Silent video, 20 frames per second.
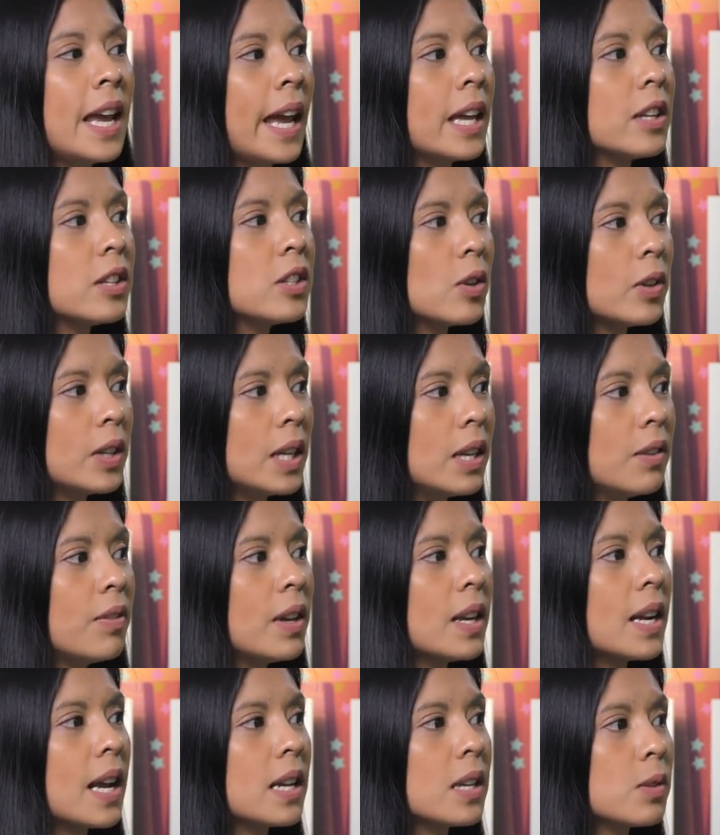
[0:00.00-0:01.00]
And so
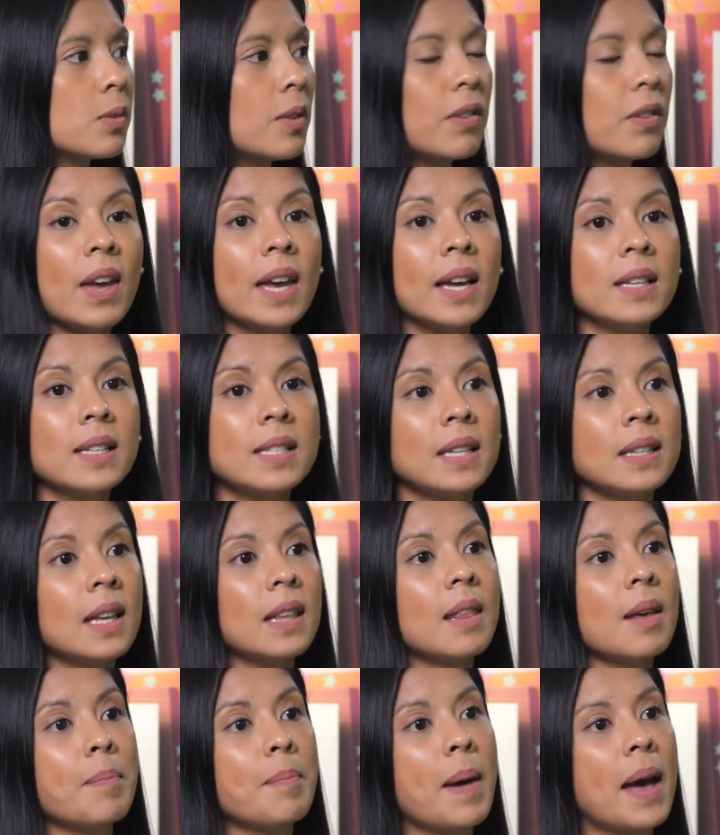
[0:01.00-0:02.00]
even as
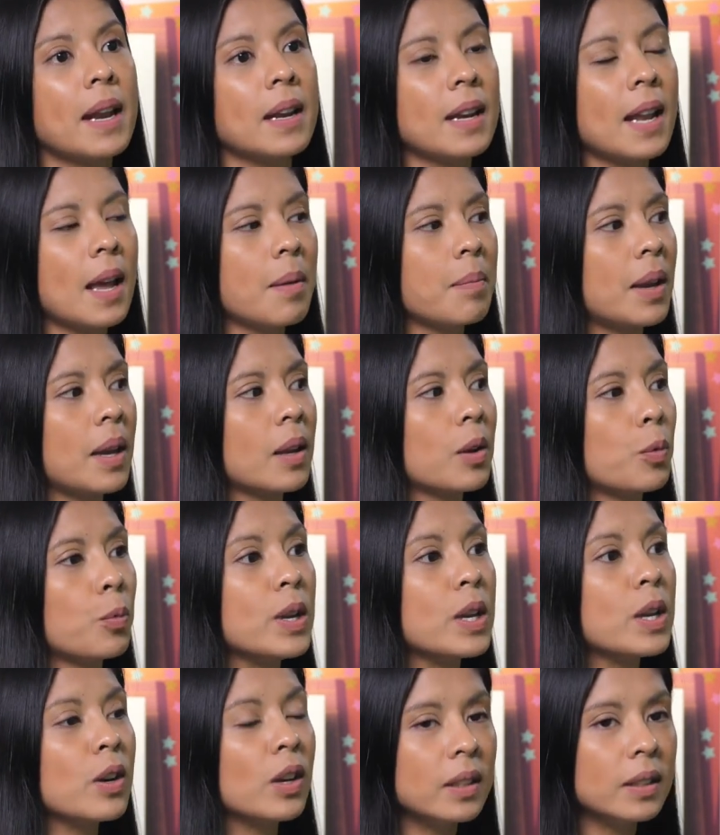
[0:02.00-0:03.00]
exited the pandemic,
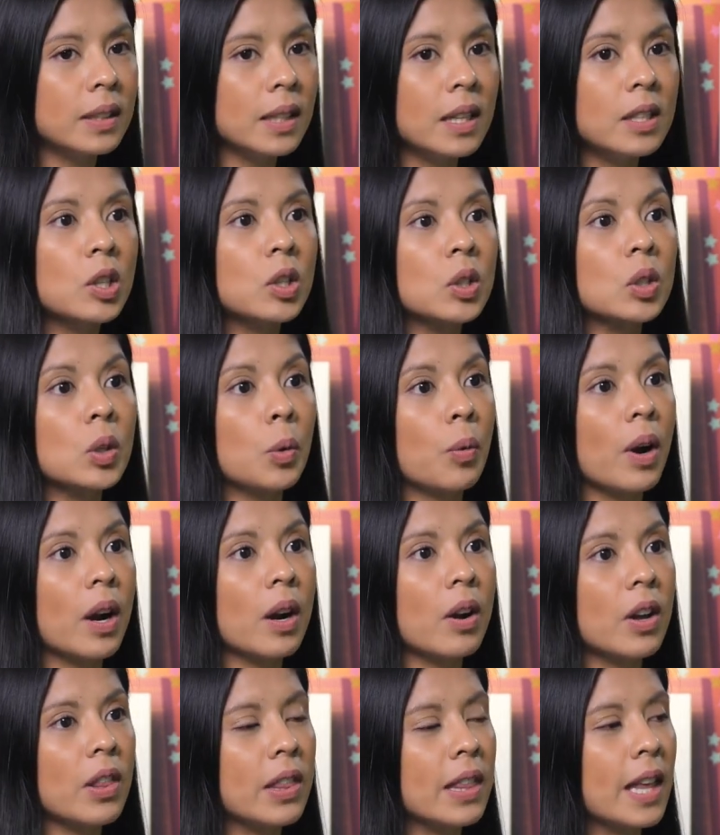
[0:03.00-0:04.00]
we continue to
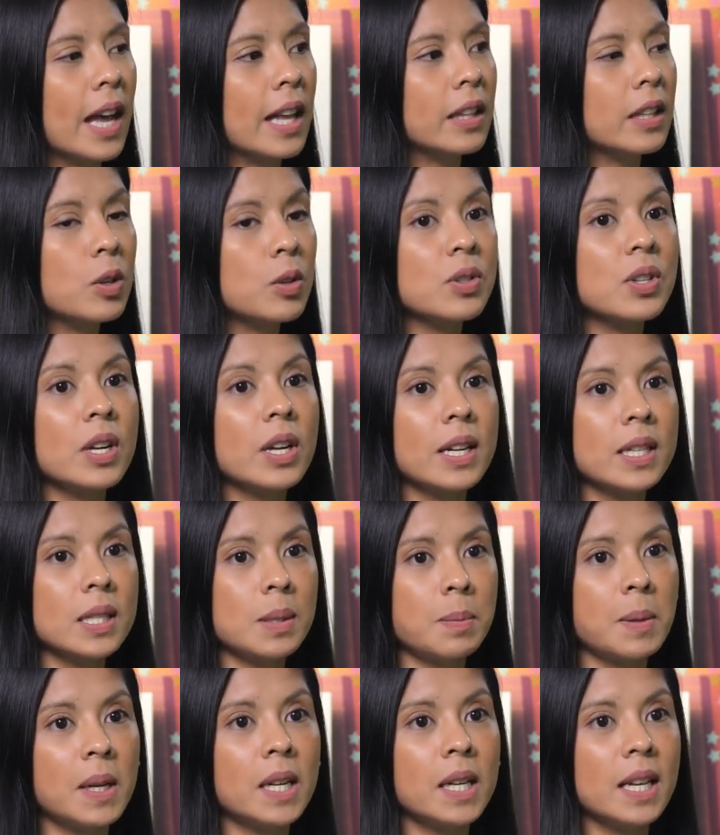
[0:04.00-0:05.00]
work on that user
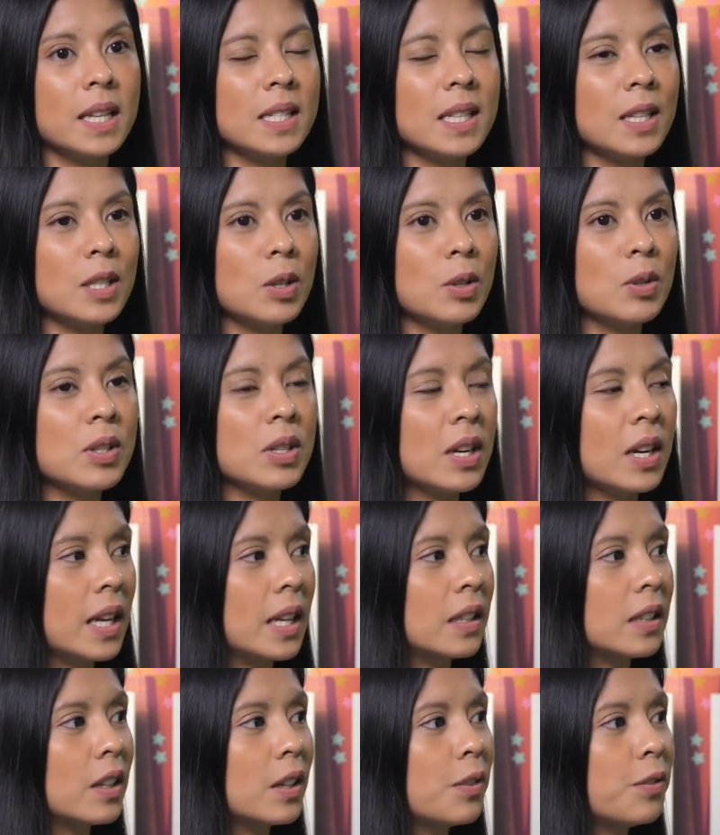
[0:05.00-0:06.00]
experience and user
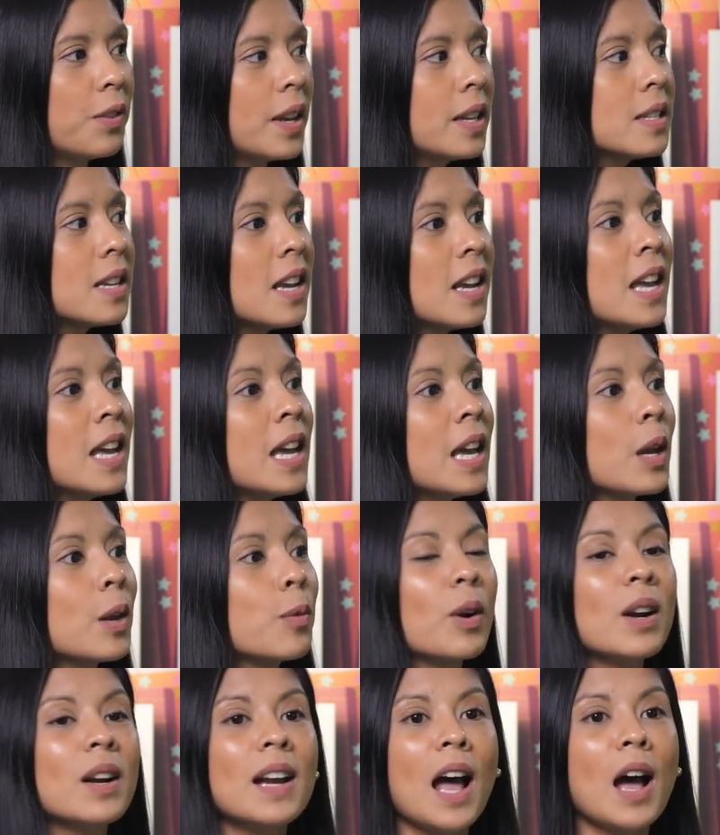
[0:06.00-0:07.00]
interface,
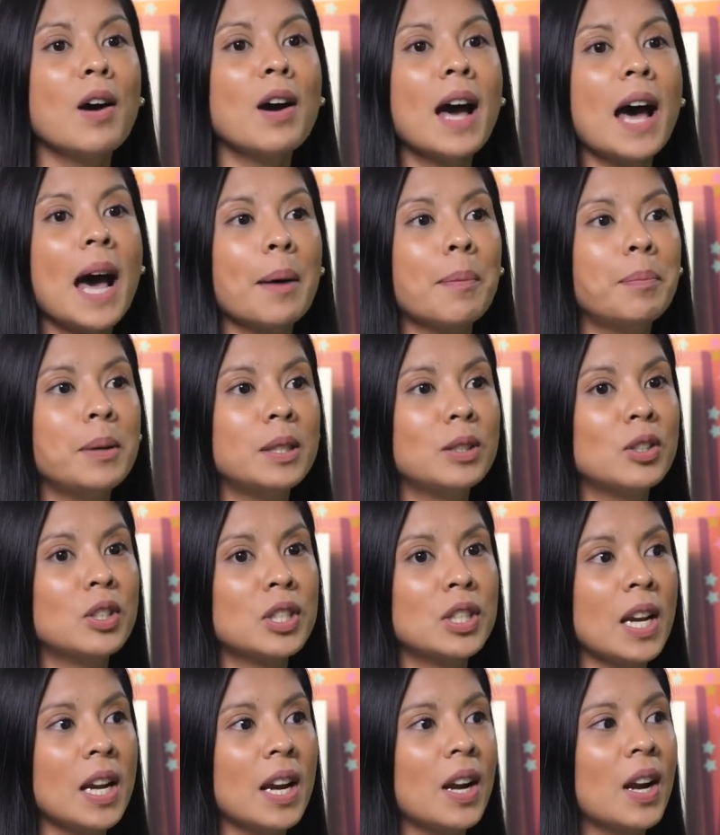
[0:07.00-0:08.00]
and we're now happy to
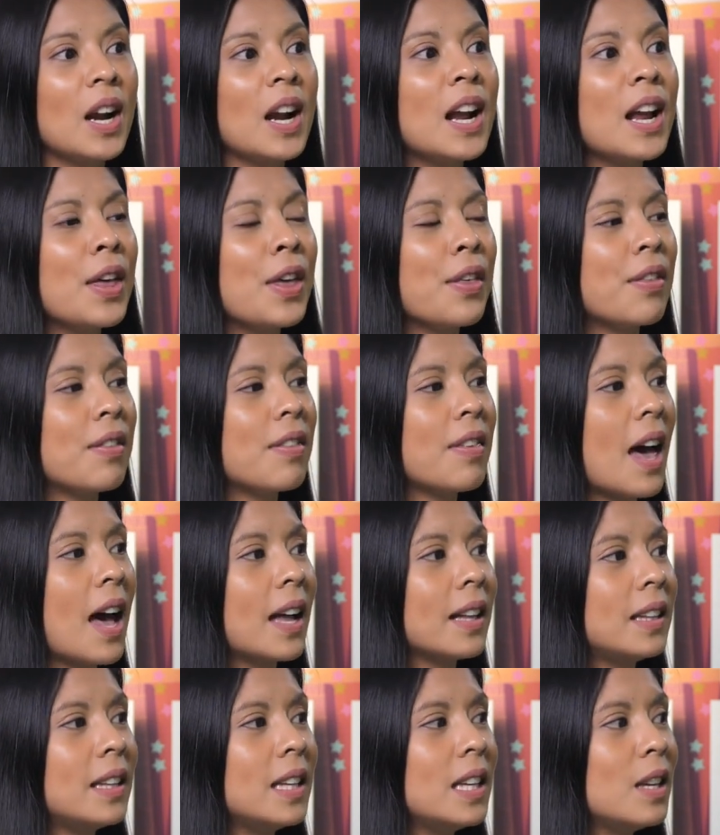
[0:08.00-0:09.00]
share
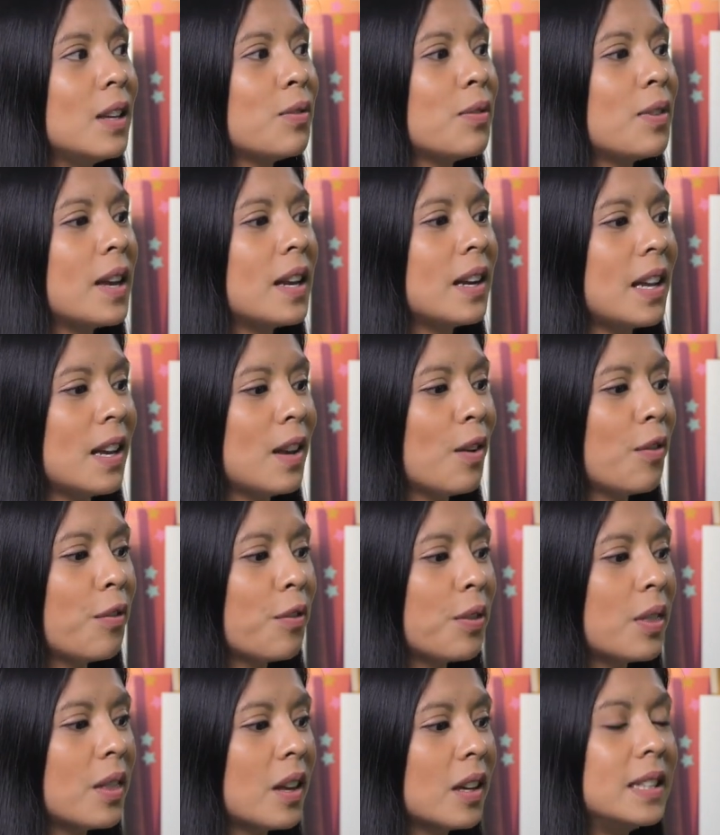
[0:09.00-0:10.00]
that even if
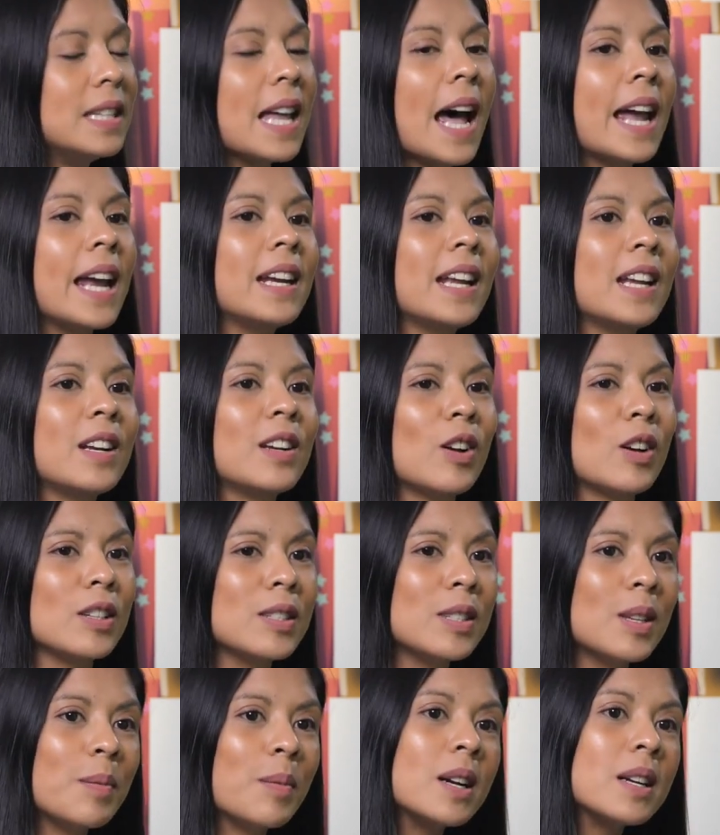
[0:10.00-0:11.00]
the dine-in
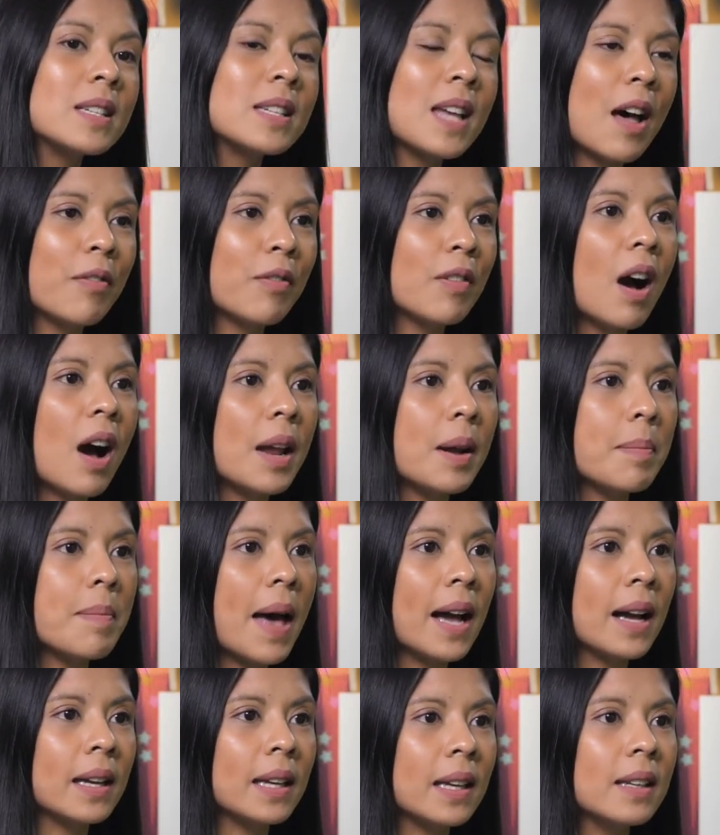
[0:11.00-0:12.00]
customers have gone
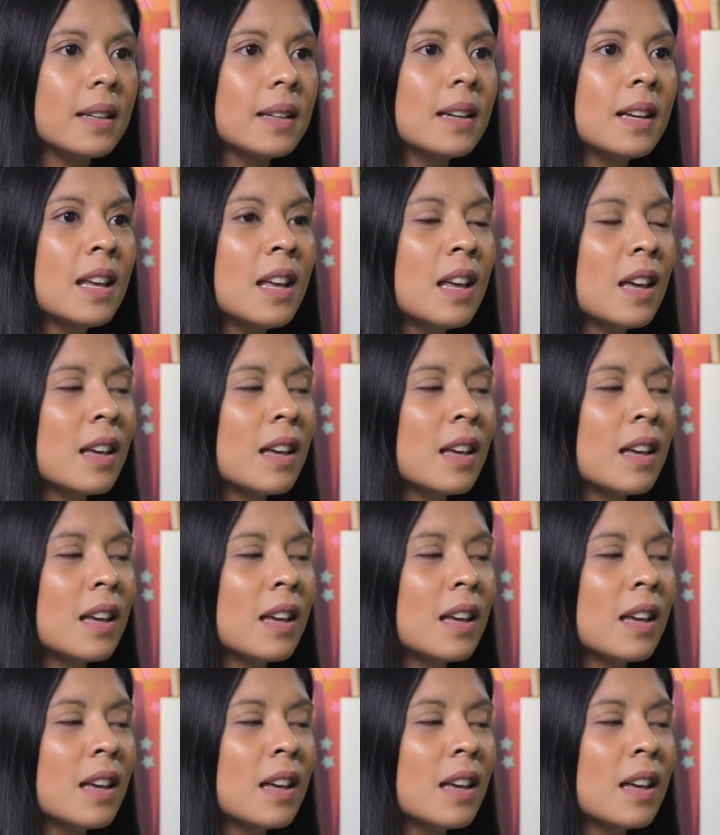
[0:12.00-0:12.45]
back in,